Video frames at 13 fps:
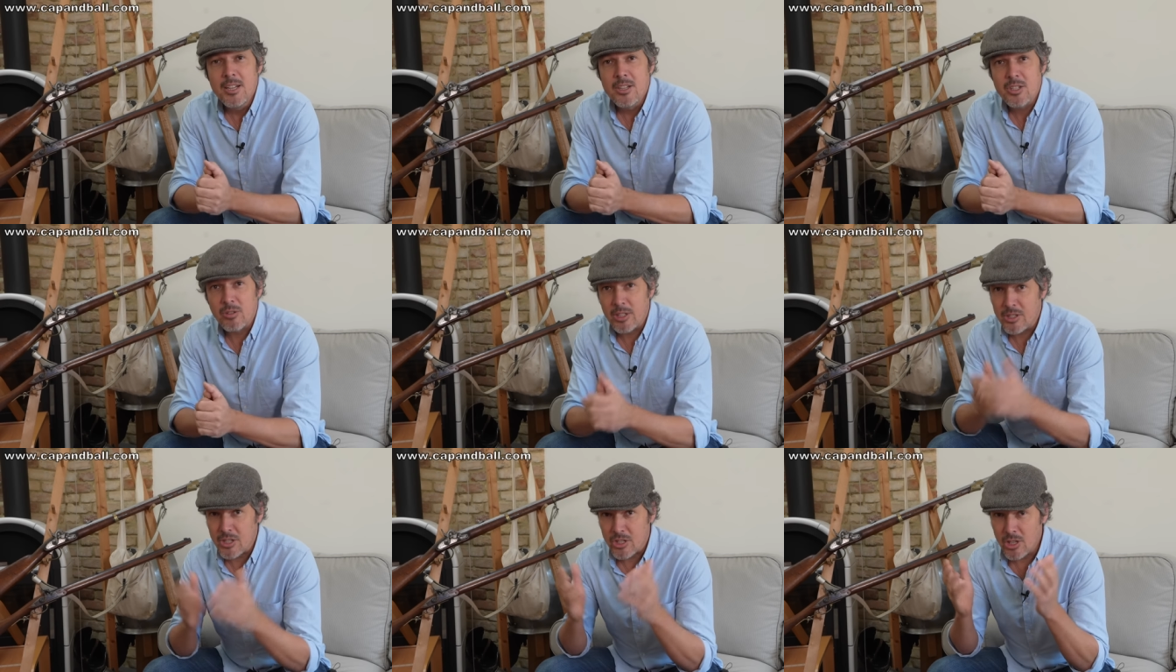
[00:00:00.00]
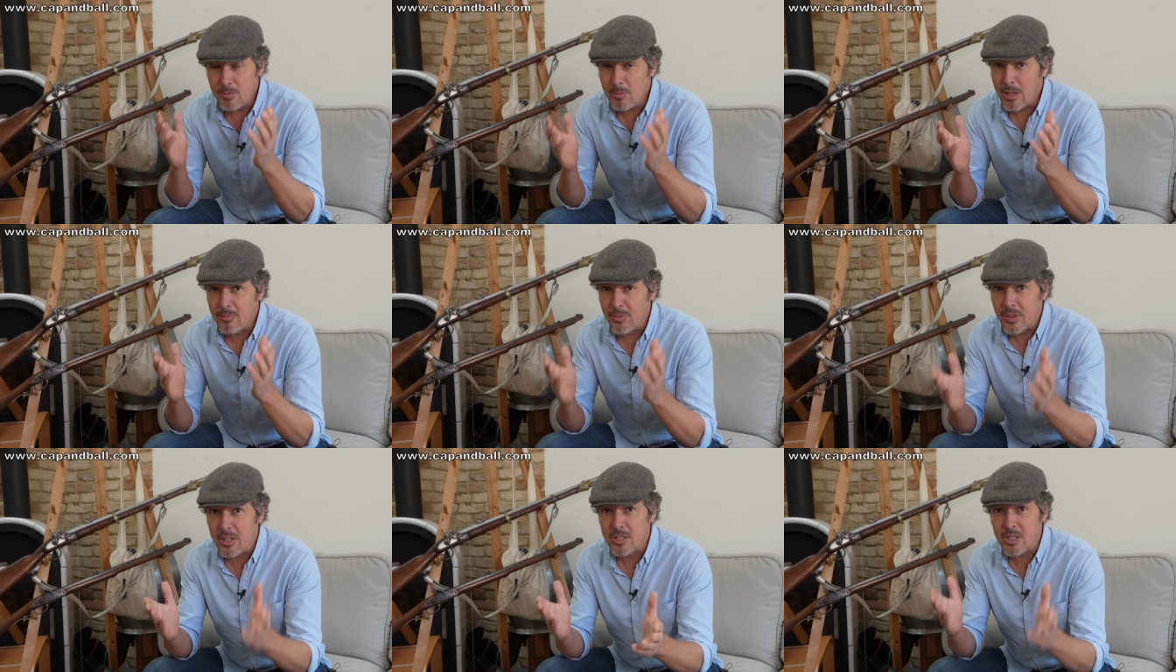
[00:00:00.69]
So ladies and gentlemen,
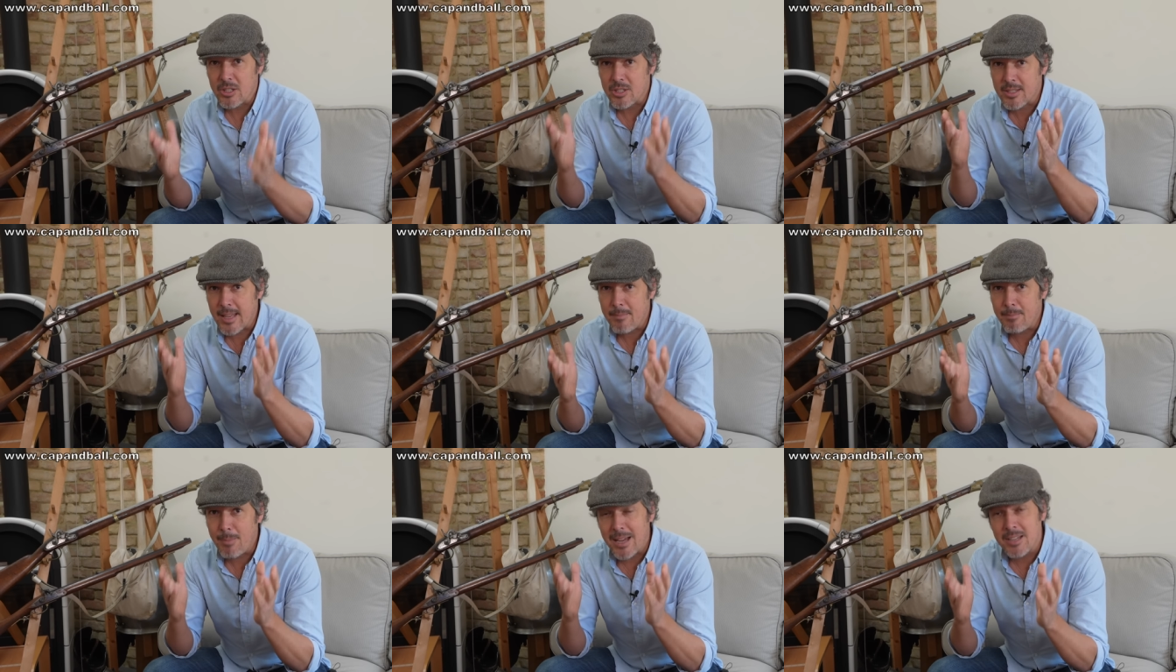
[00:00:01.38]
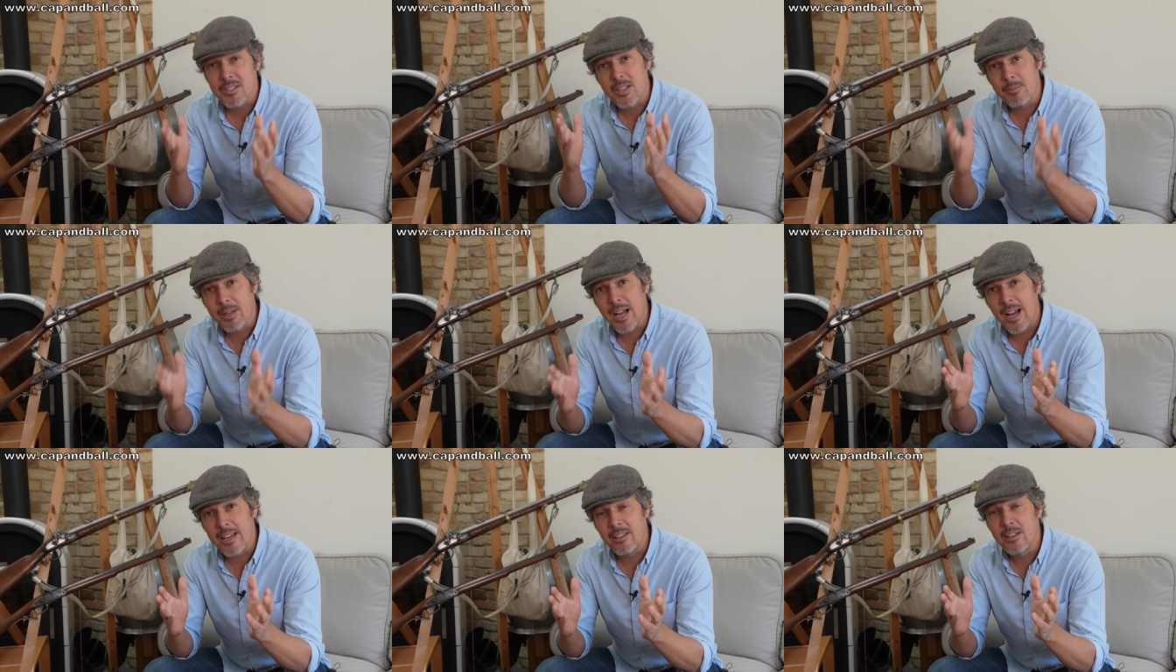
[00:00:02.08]
this is a step-by-step -step
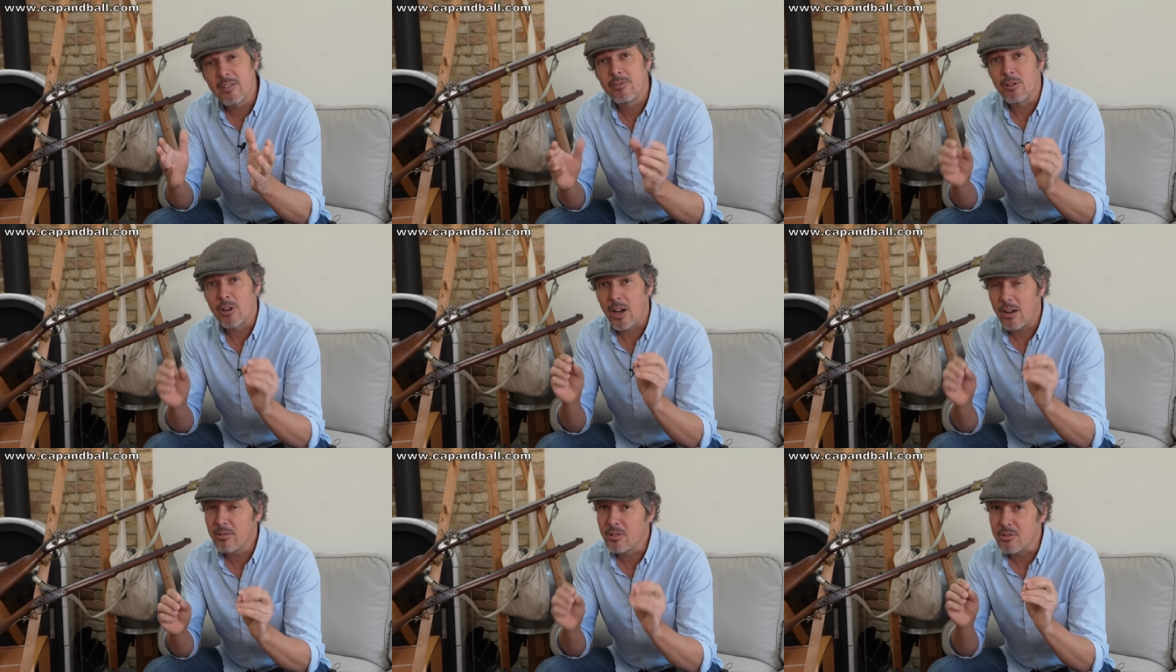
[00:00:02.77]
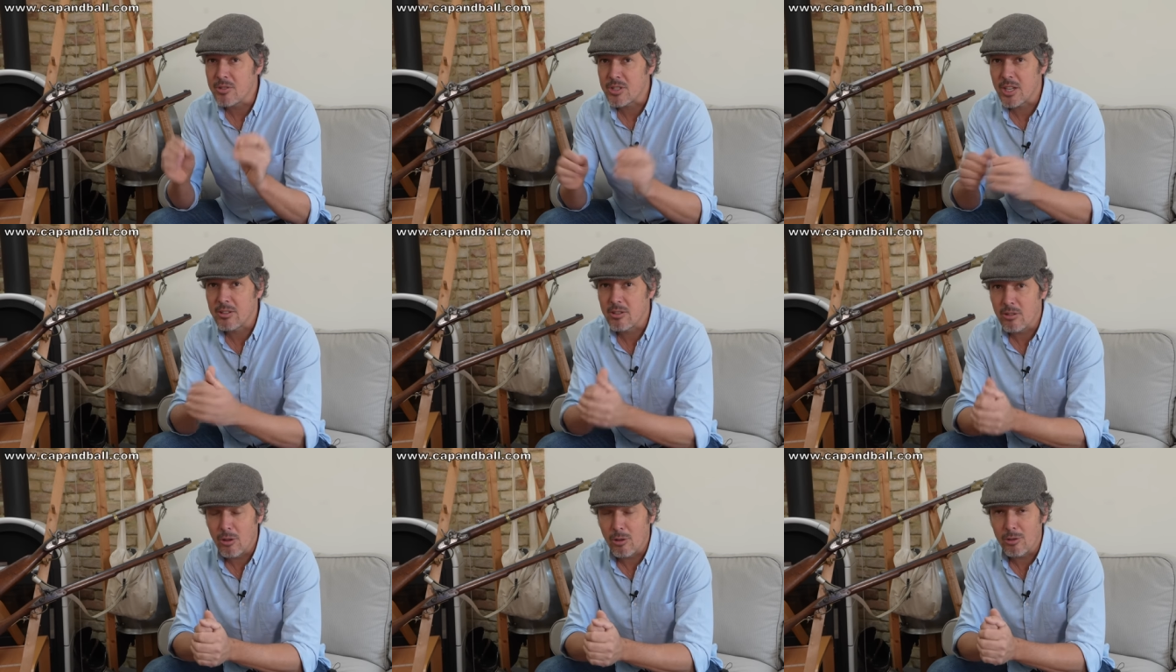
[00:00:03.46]
guide for how to set
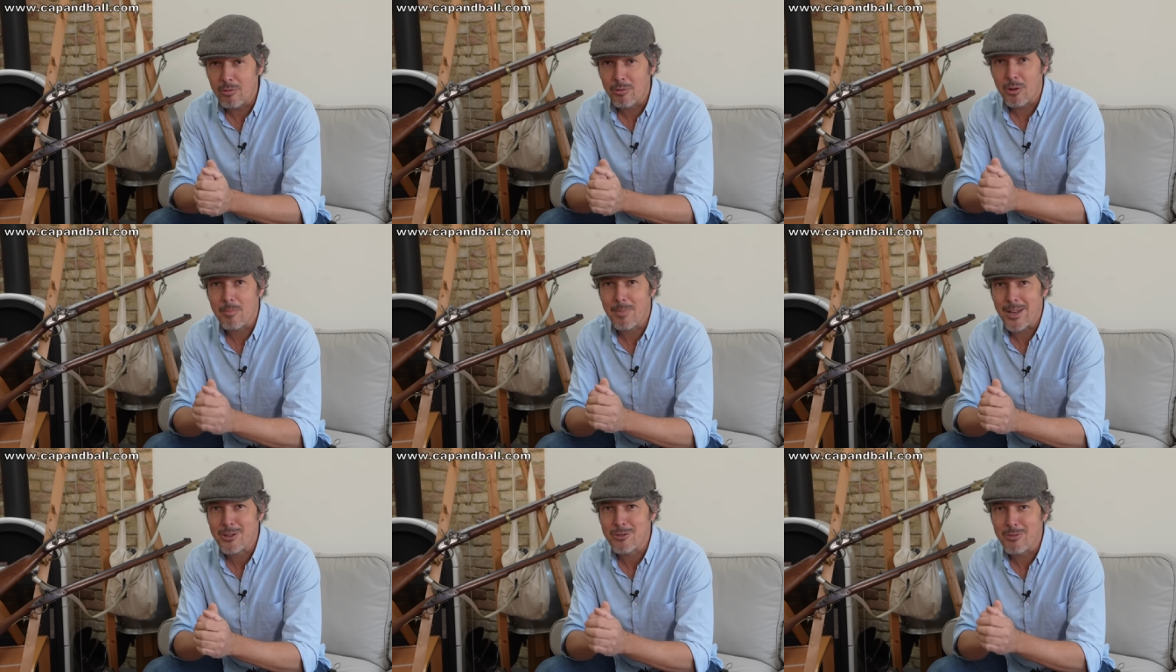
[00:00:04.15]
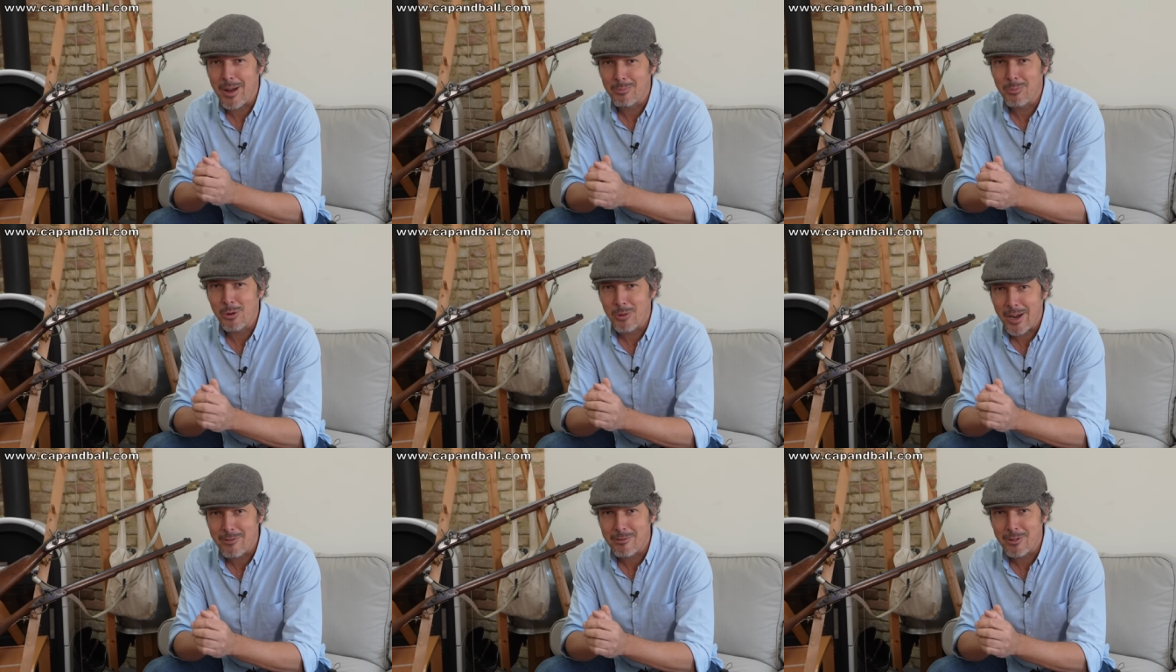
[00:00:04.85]
your load for a patch round ball
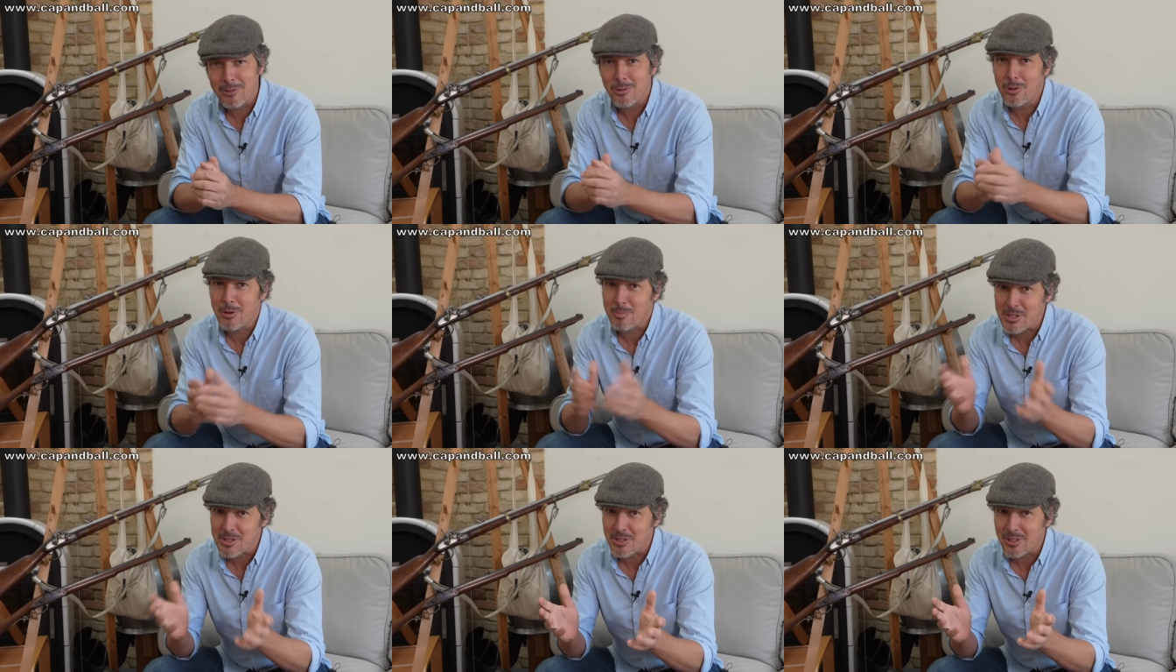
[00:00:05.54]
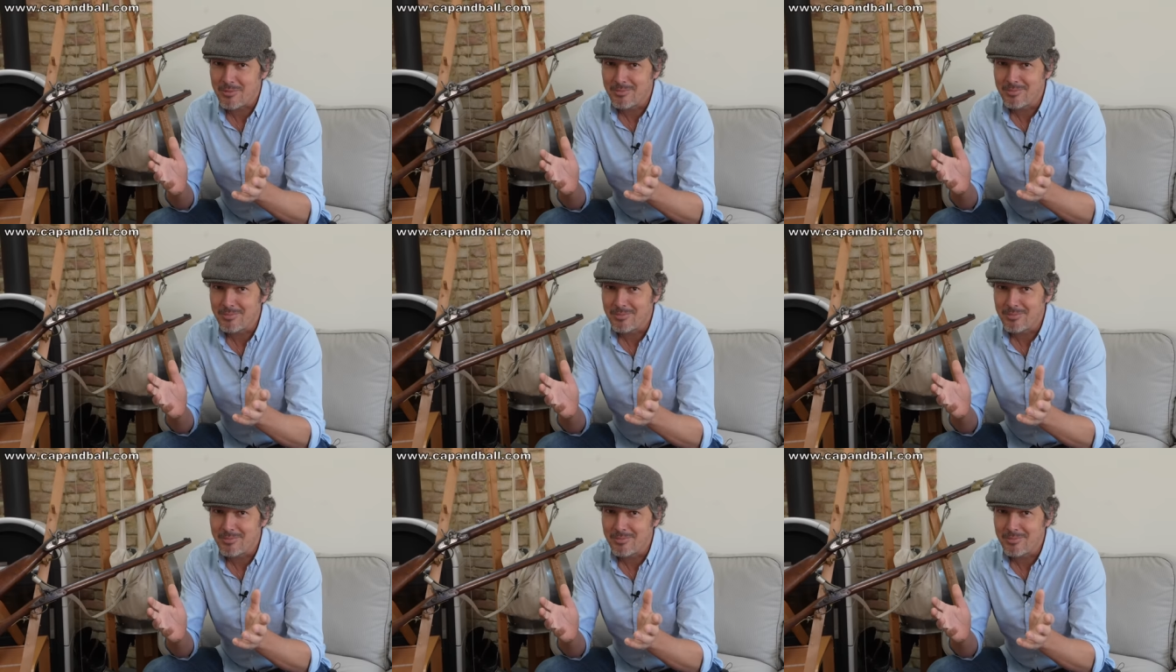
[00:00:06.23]
rifle or pistol.